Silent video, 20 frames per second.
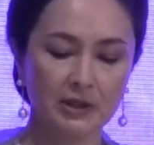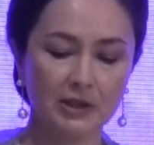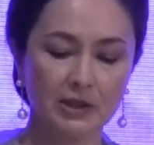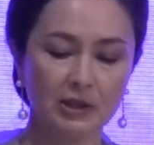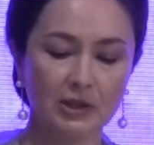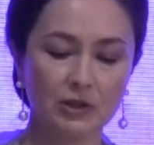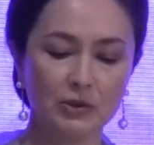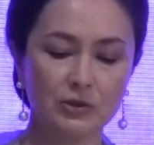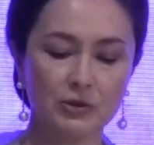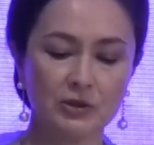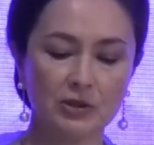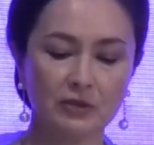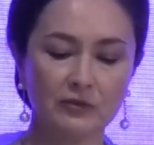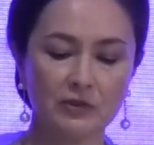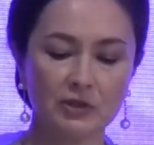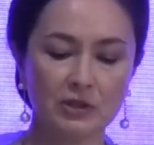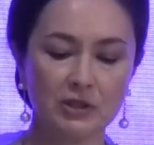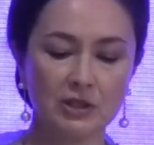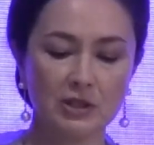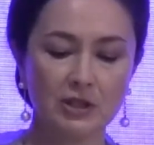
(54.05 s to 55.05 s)

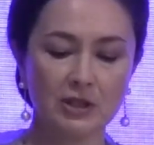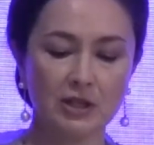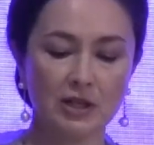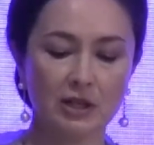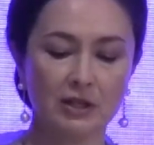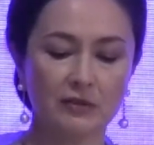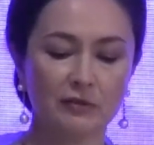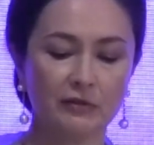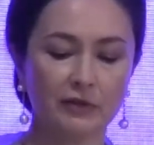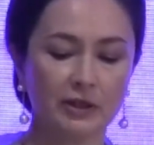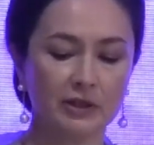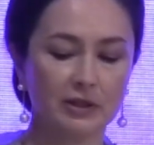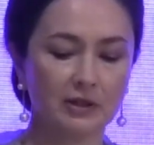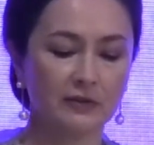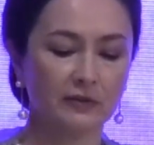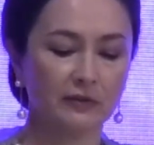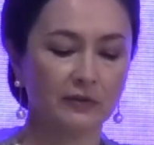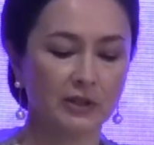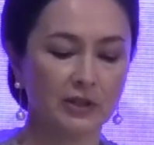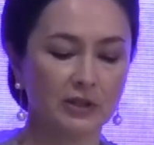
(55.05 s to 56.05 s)
inclusivity and
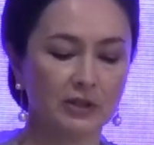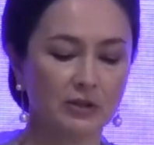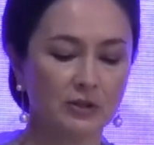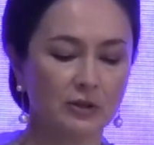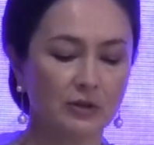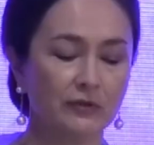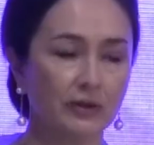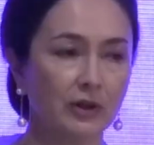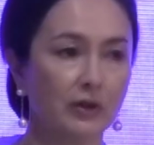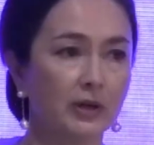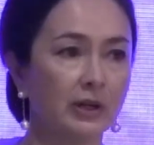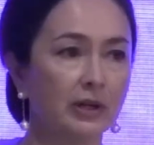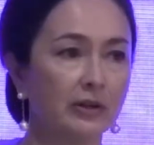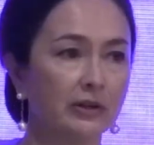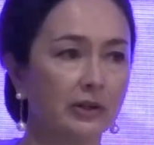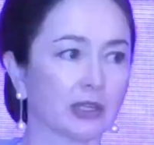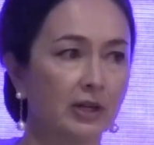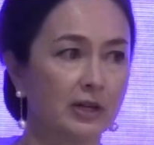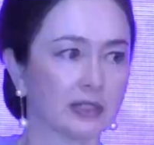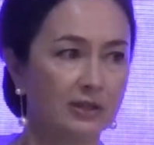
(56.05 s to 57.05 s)
effectiveness of our
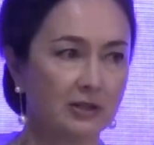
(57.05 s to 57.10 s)
healthcare